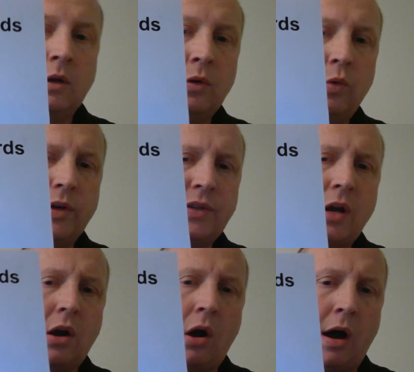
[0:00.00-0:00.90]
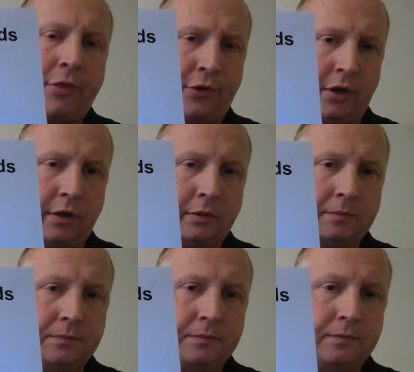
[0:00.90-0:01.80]
Where's our author?
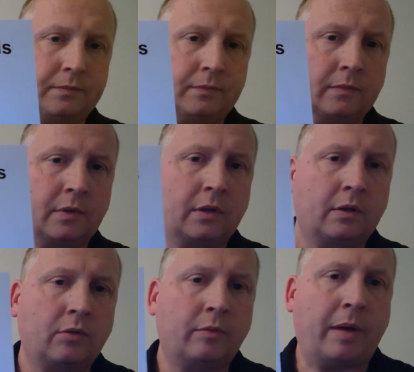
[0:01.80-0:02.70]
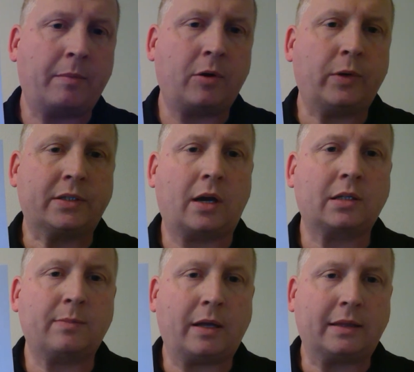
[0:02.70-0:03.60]
Remember, we
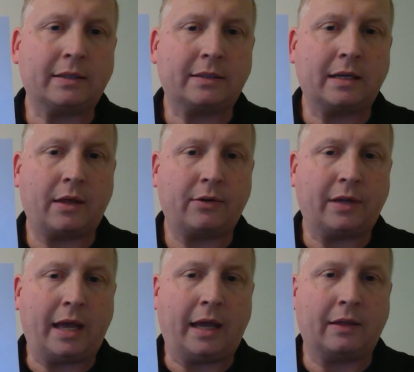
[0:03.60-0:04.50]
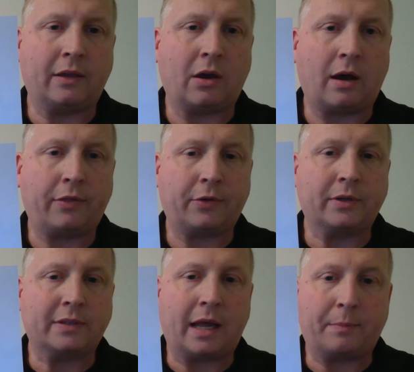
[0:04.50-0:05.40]
talked about this the other day. The author
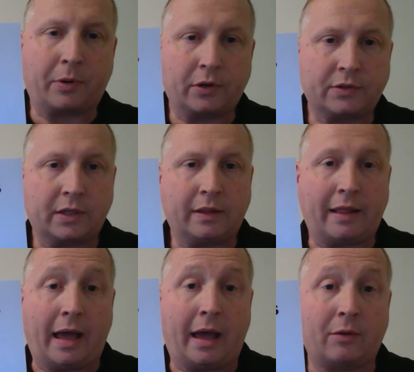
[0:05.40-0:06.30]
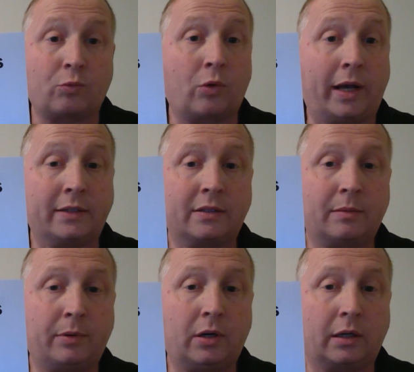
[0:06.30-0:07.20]
is that person that writes the
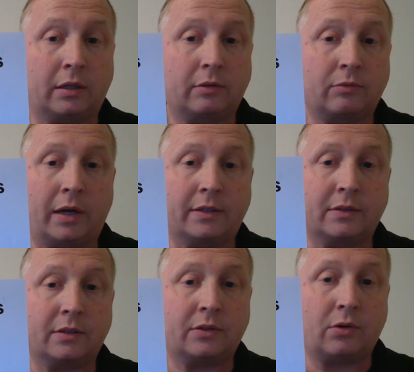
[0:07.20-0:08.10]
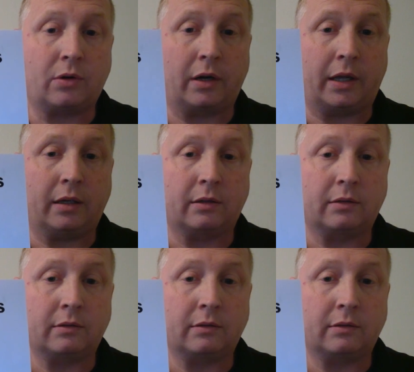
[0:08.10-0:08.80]
book, writes the story.